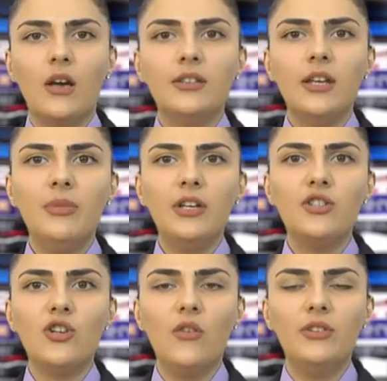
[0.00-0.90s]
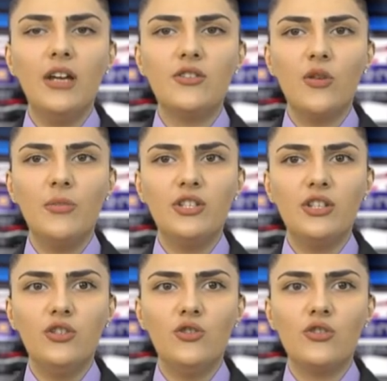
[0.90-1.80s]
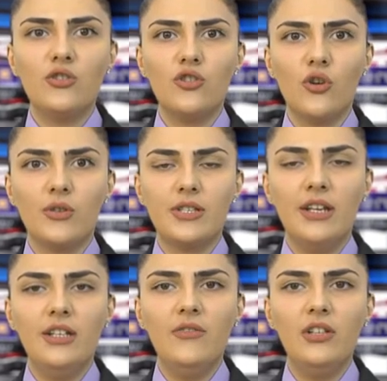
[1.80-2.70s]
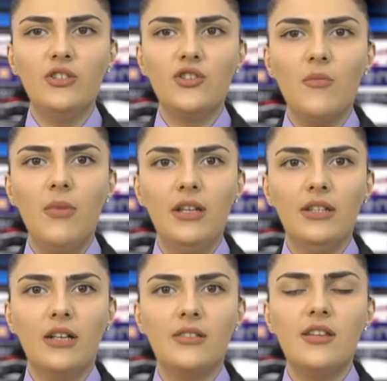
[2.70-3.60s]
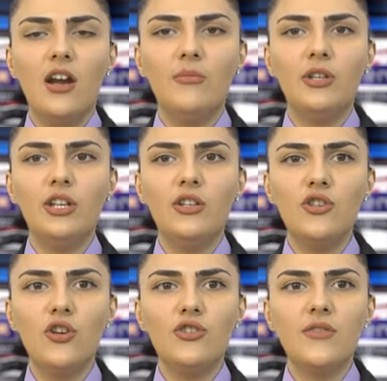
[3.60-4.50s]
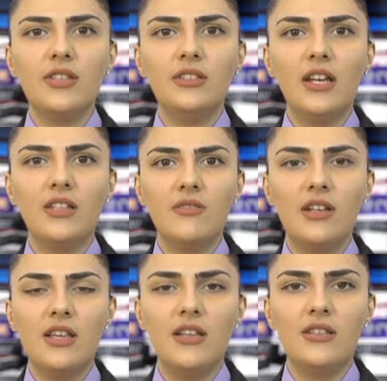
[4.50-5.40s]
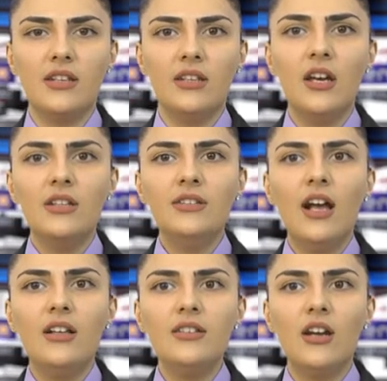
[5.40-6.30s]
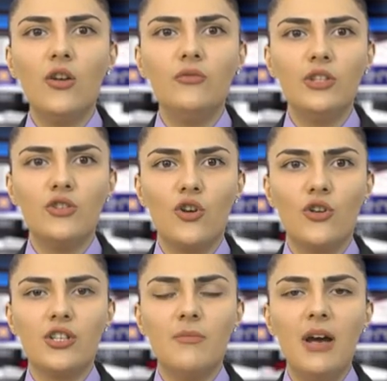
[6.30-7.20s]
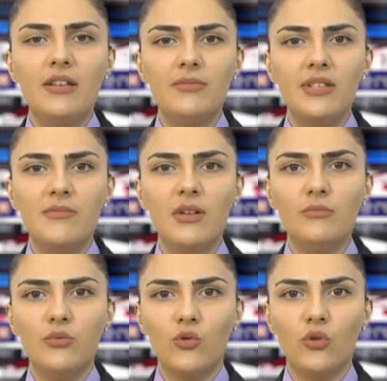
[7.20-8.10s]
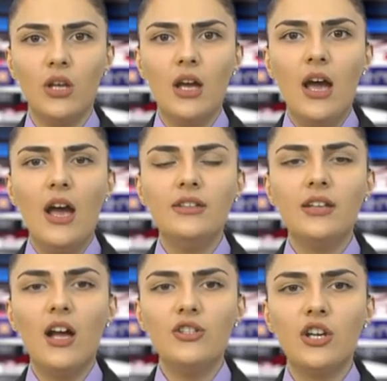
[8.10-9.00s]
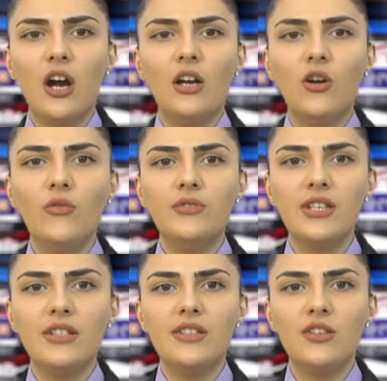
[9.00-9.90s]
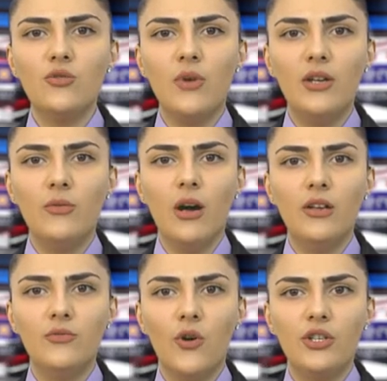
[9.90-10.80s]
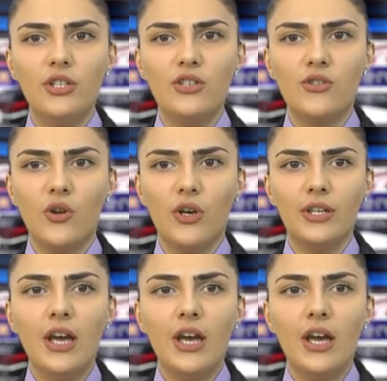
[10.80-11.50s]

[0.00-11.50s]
The picture of the Azerbaijani user shows that in the village of Banans, the Armenian church of St. Astvatzadzin, the altar of the church, the baptismal pool, and Khachkar of 1621 were destroyed.